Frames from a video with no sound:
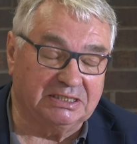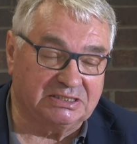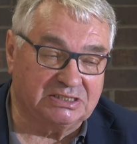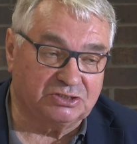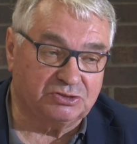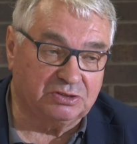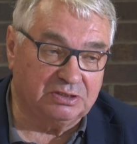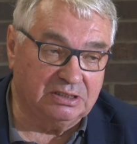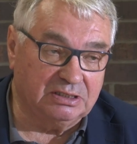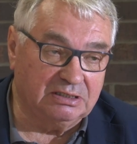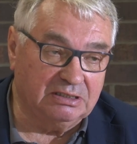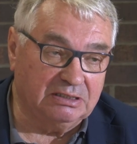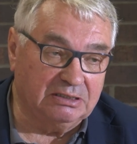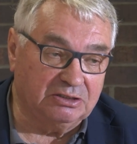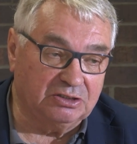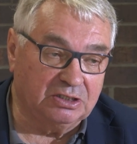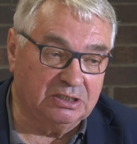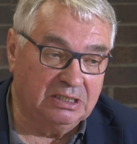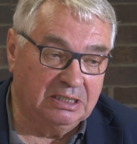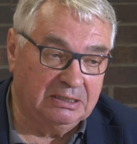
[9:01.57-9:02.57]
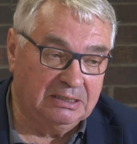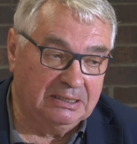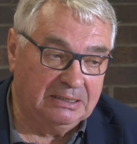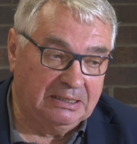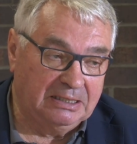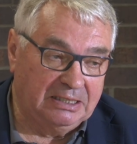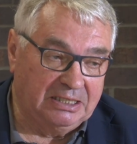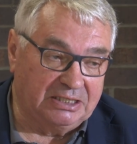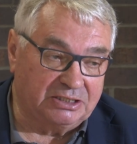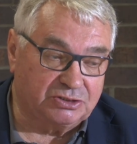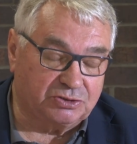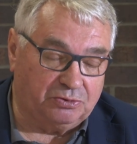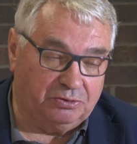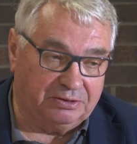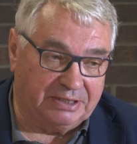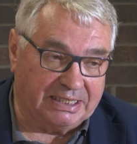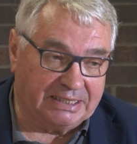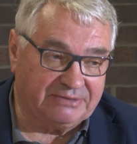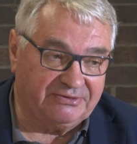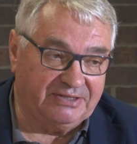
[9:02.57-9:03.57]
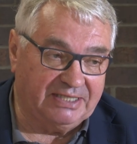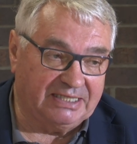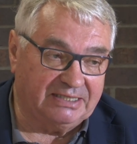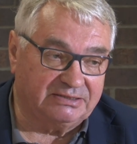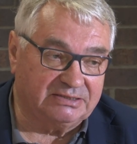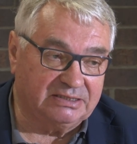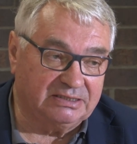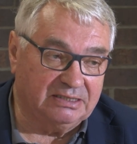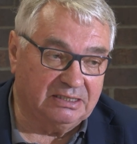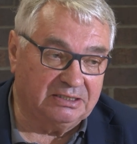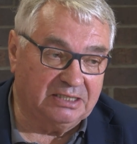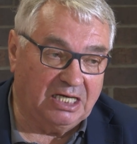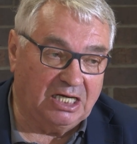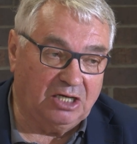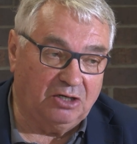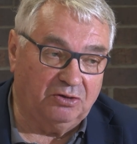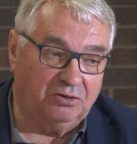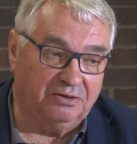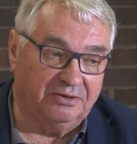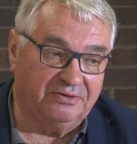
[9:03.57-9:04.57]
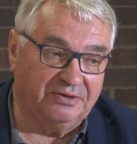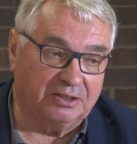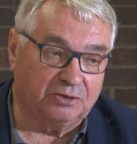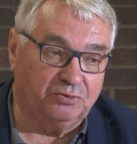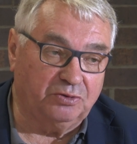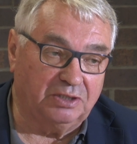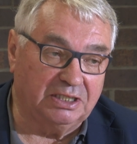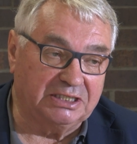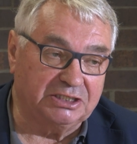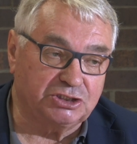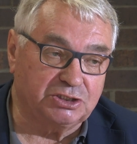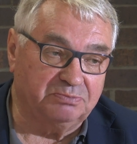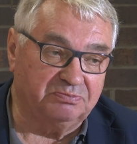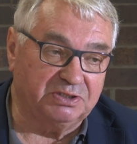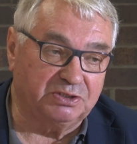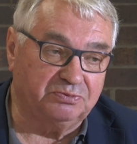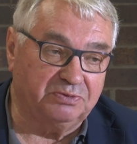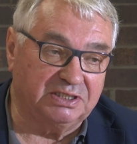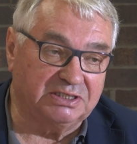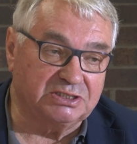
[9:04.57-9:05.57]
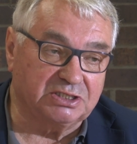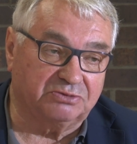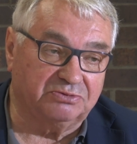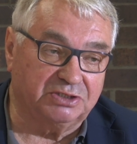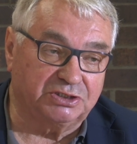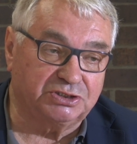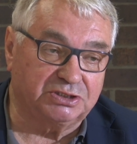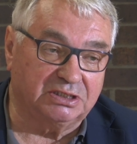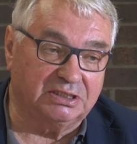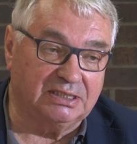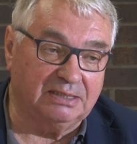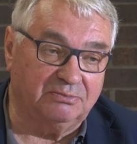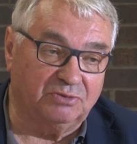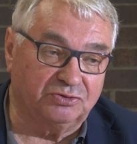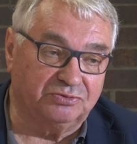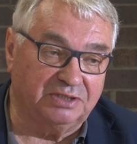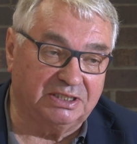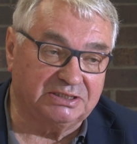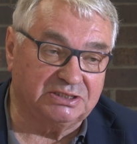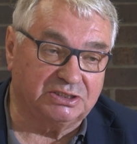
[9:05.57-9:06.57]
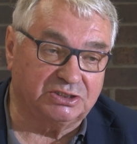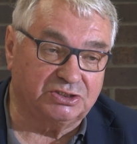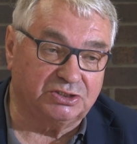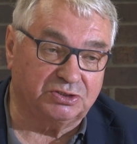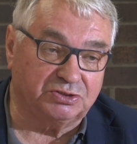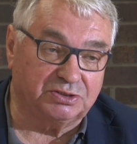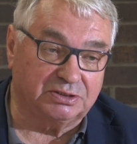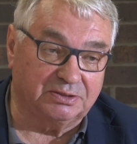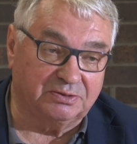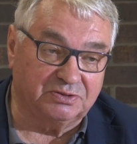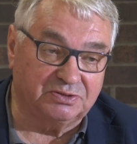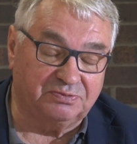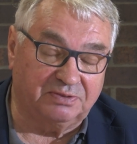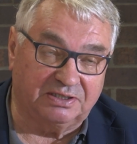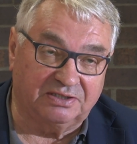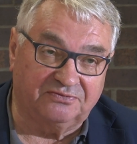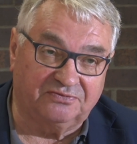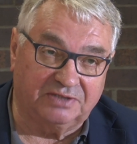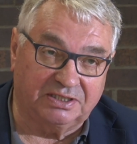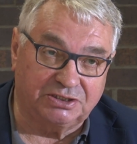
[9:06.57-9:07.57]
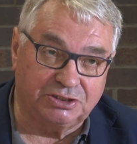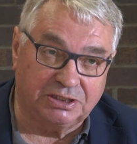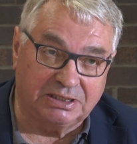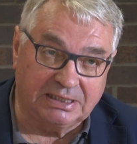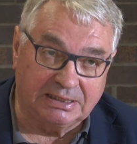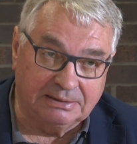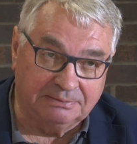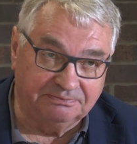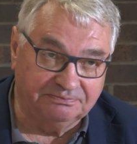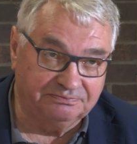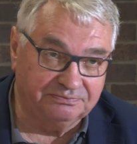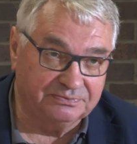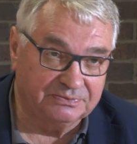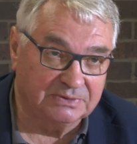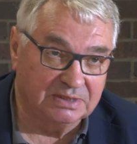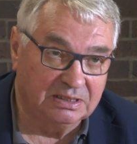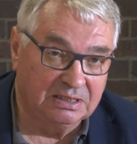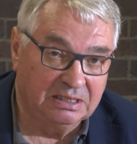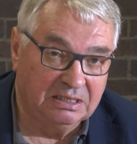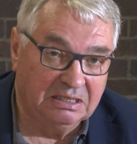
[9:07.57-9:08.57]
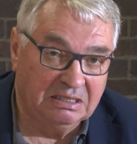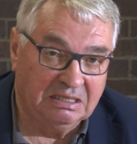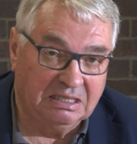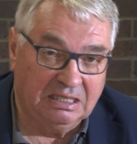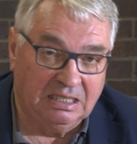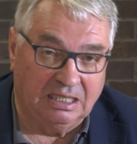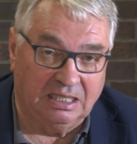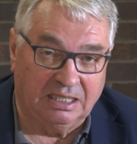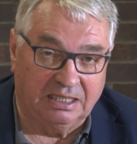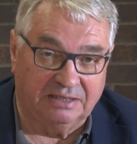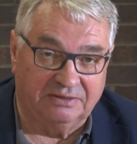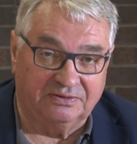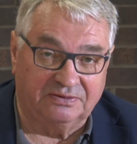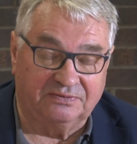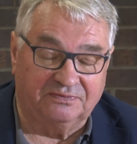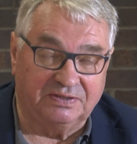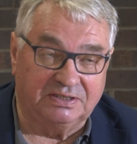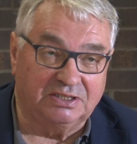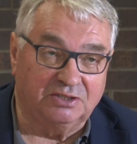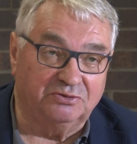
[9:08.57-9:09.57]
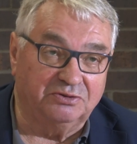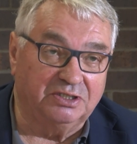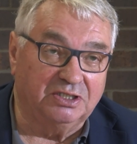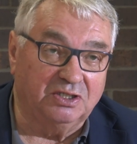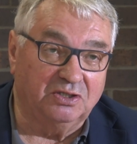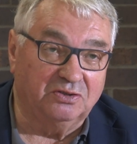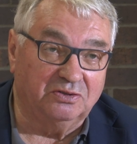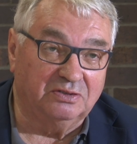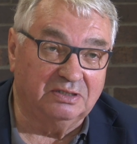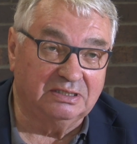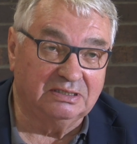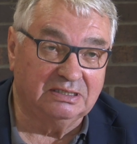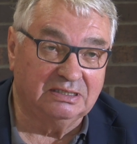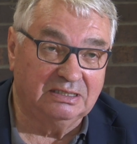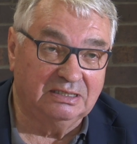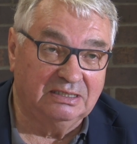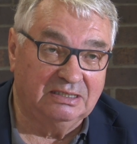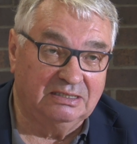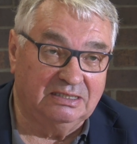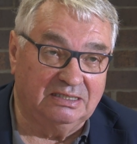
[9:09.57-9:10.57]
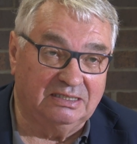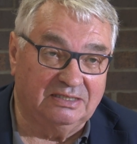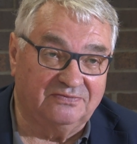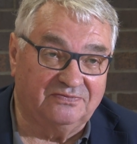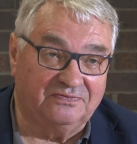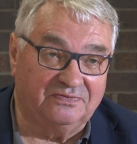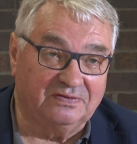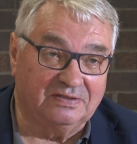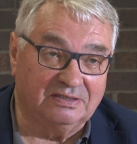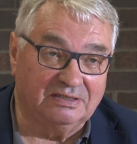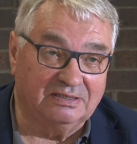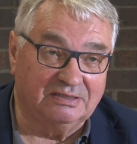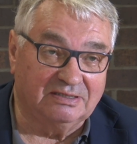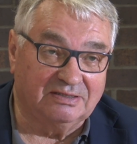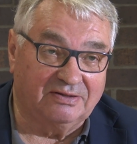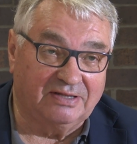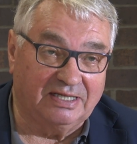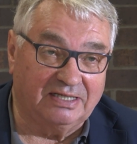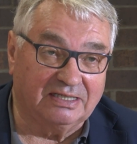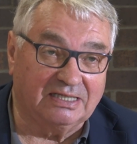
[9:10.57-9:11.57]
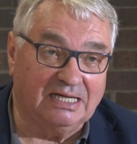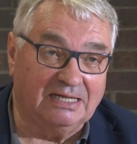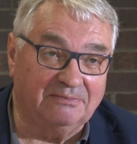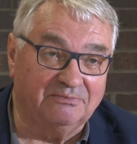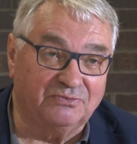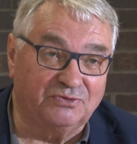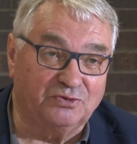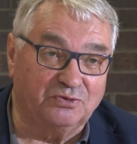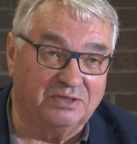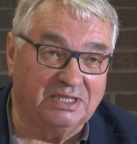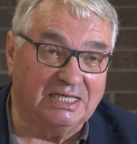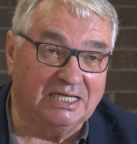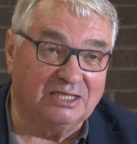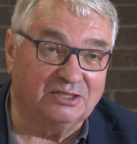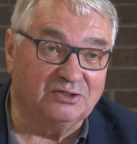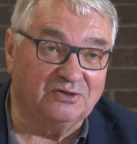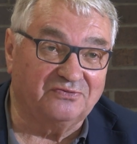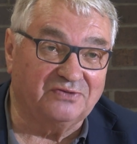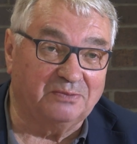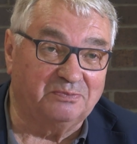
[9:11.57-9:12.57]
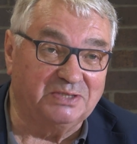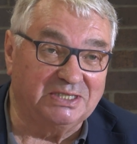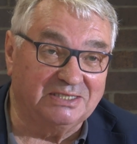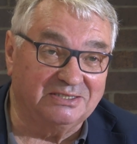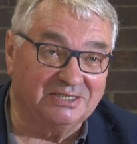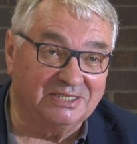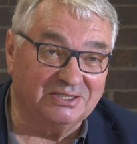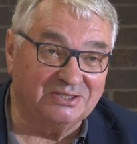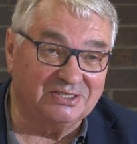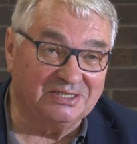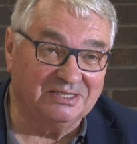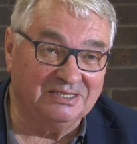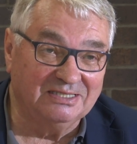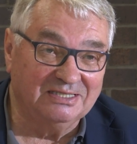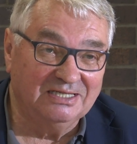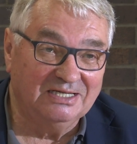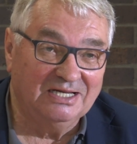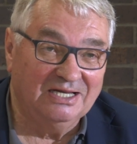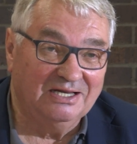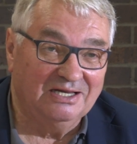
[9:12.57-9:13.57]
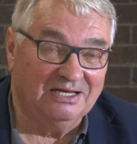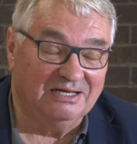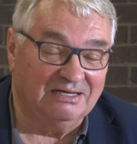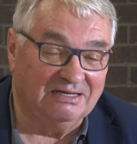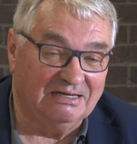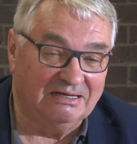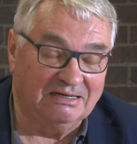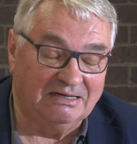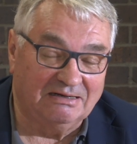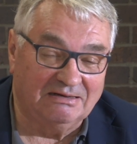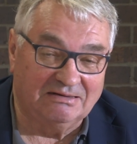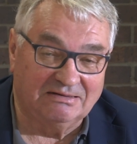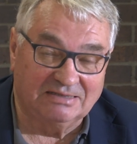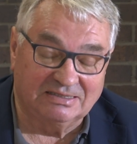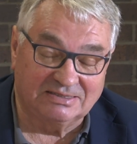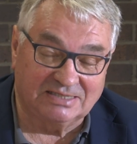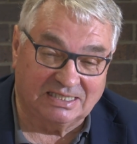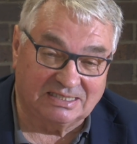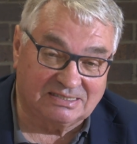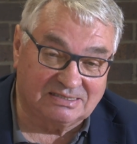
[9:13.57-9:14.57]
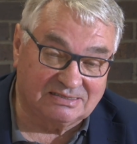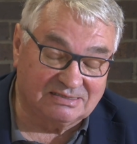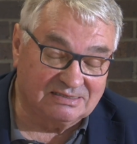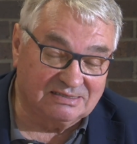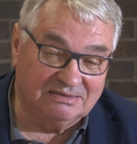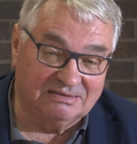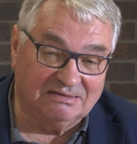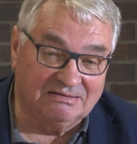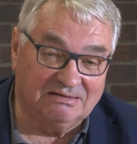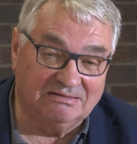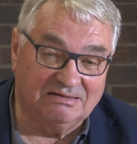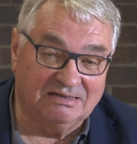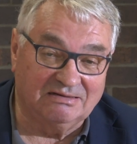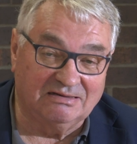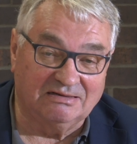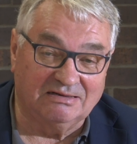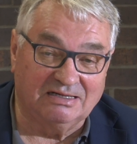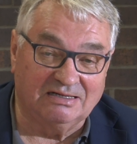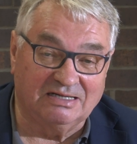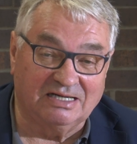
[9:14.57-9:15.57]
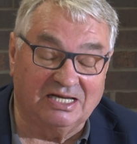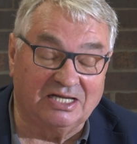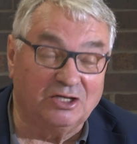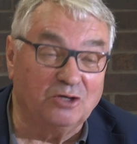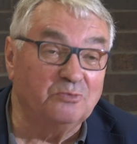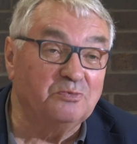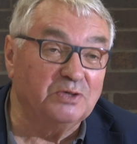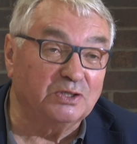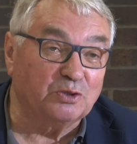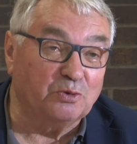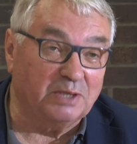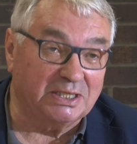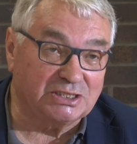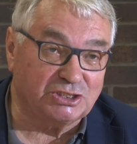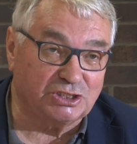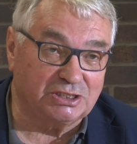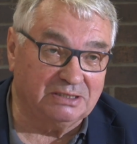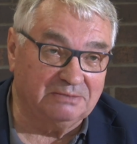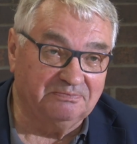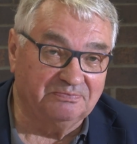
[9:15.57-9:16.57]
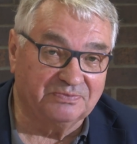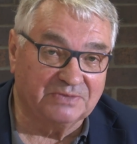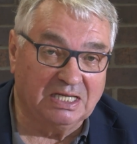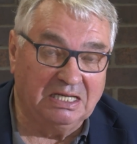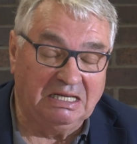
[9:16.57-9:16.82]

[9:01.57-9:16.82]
it's, uh, it's correct that uh, now the coalition between the Christian Democrats and Socialists is very fragile, and we don't know if uh, they come to the end of the period. Uh, that's uh, uh, an open question,